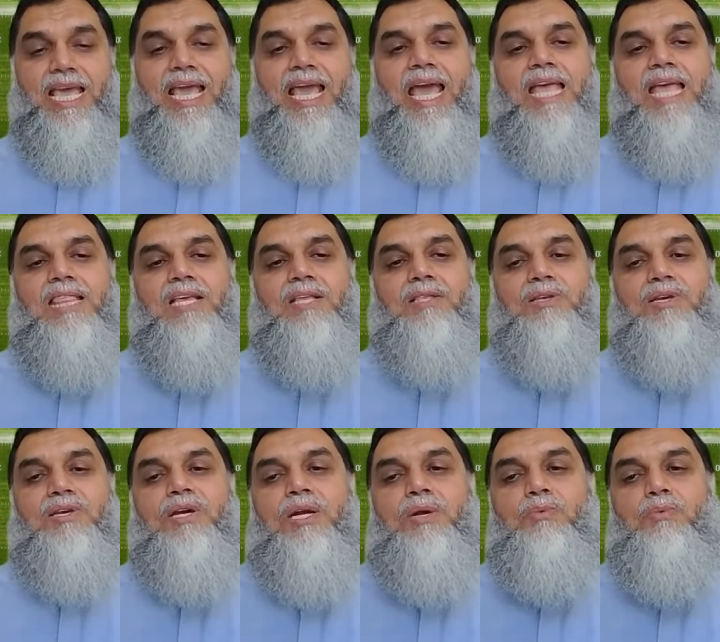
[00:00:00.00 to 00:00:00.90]
And the
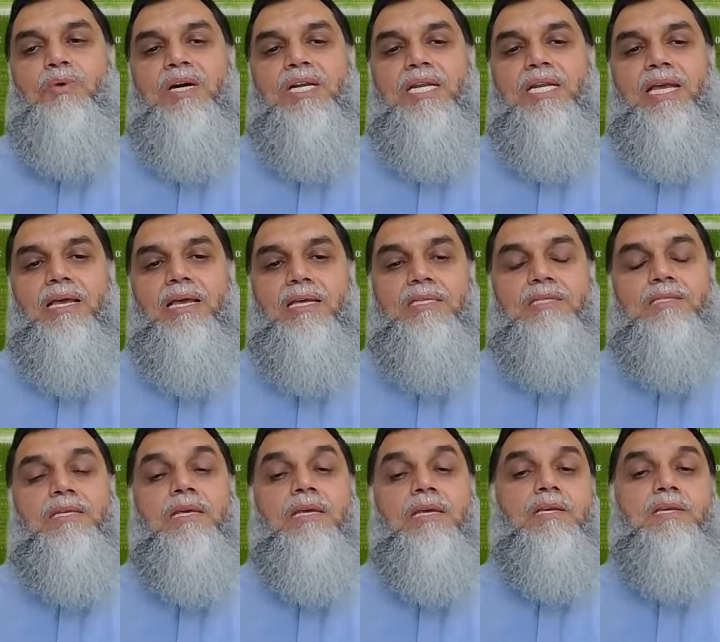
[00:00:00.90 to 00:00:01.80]
third one
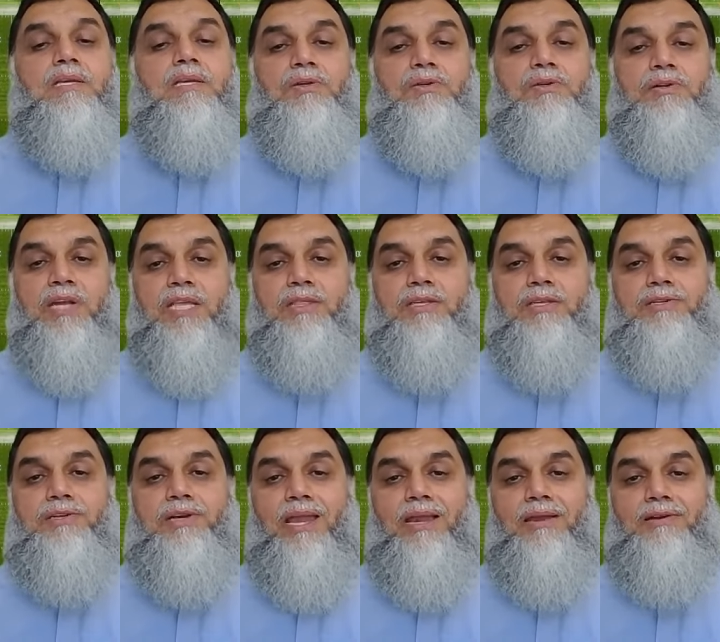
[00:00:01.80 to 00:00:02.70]
is you train the
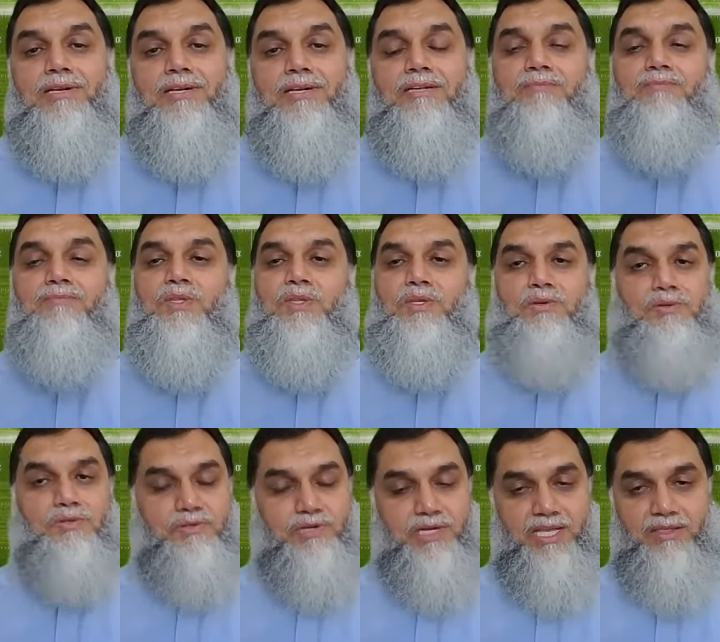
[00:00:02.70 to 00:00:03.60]
trainer. You
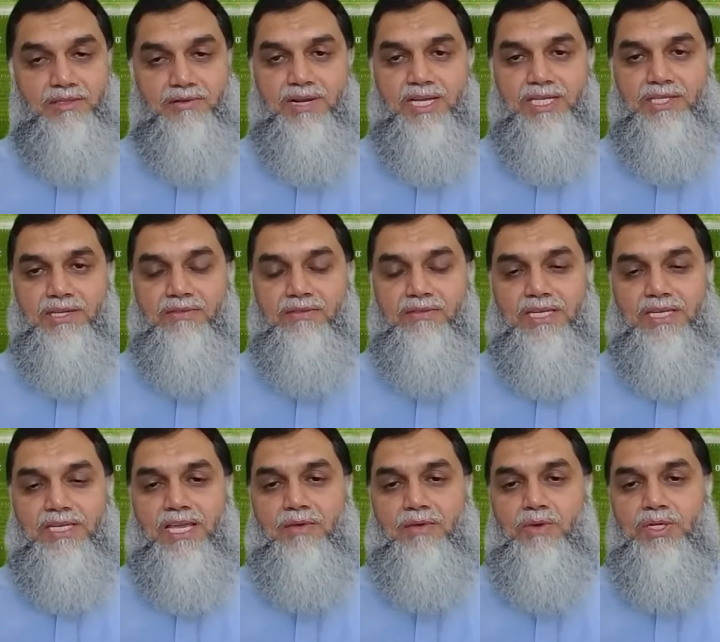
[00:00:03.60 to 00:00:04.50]
train the rest of the
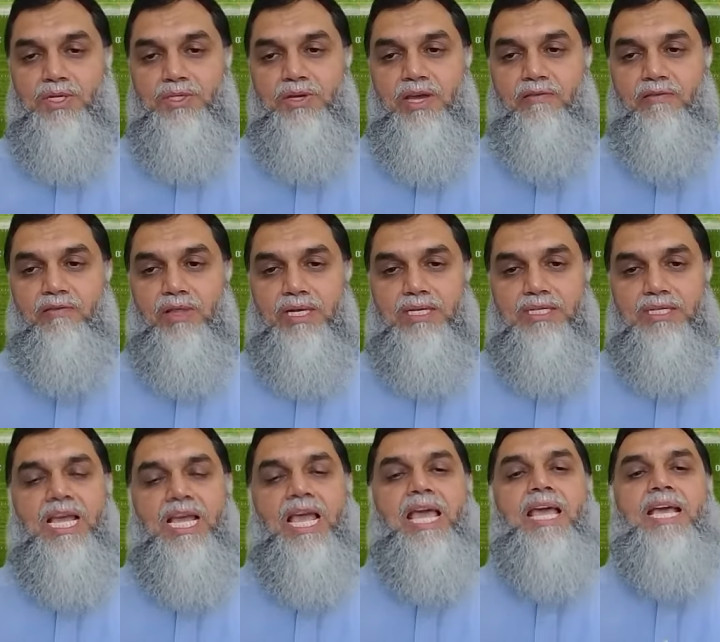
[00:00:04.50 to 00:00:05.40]
team what you have
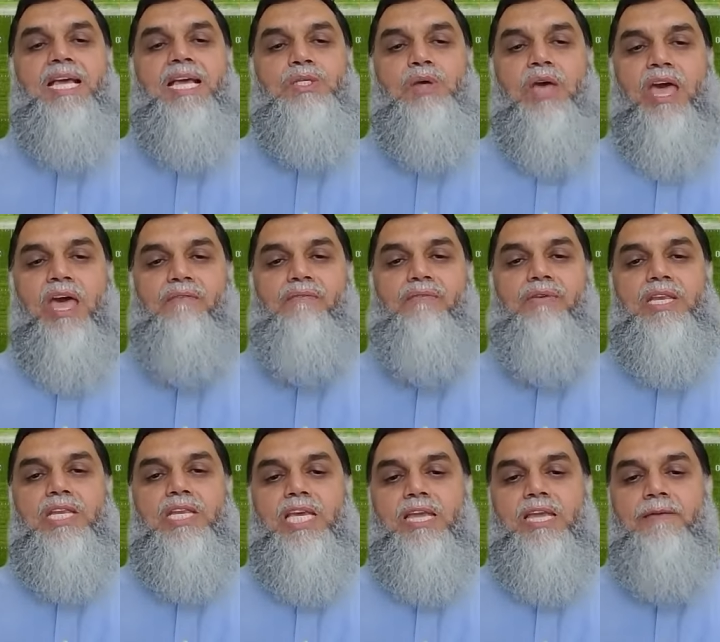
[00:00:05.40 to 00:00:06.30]
learned. So every
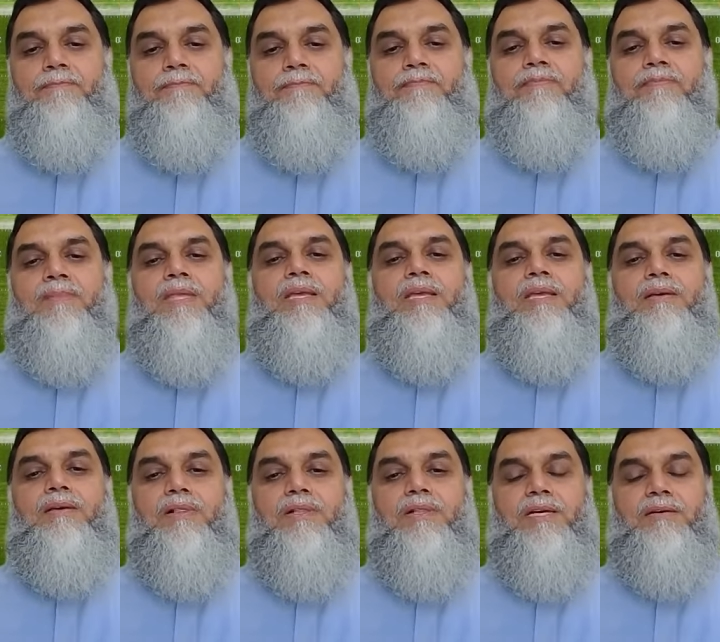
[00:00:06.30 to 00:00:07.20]
team
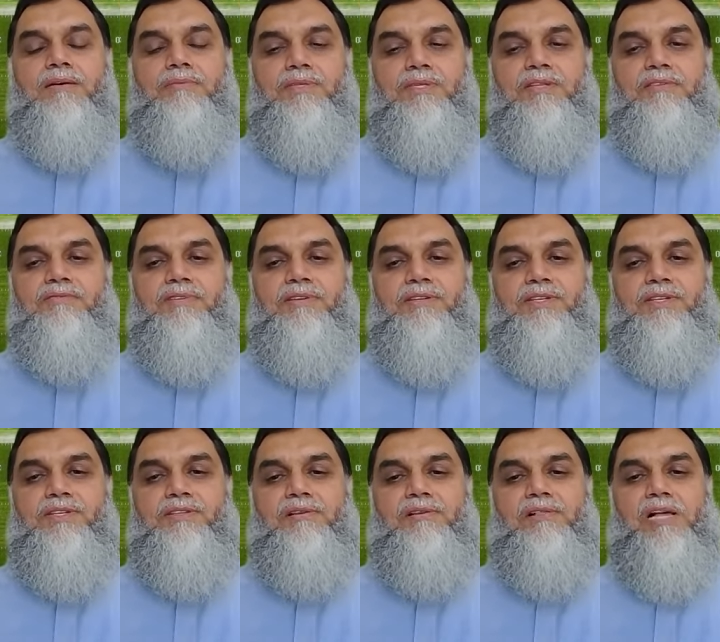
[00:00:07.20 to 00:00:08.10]
will come to the front
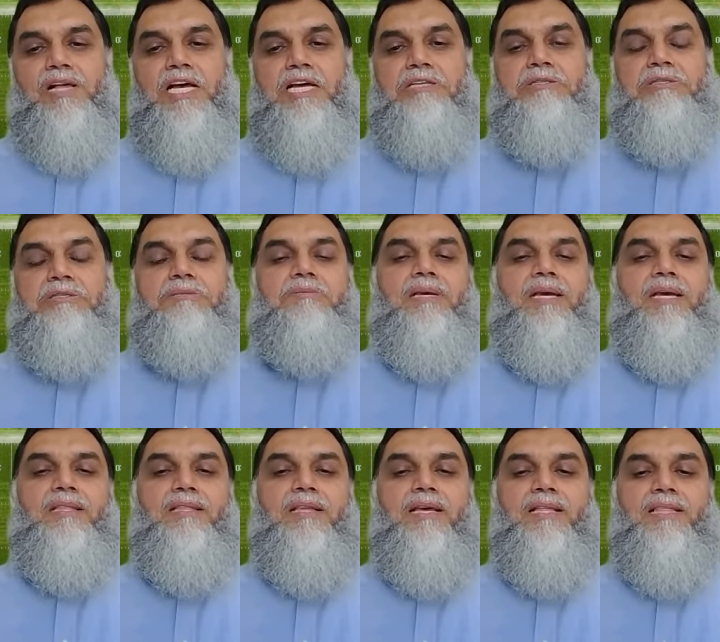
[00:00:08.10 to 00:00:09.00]
of the class,
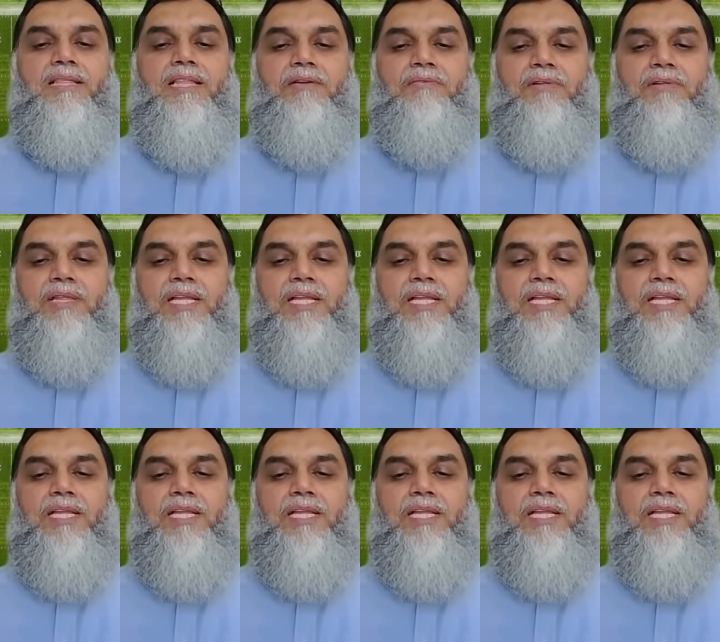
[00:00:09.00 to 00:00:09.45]
and then they will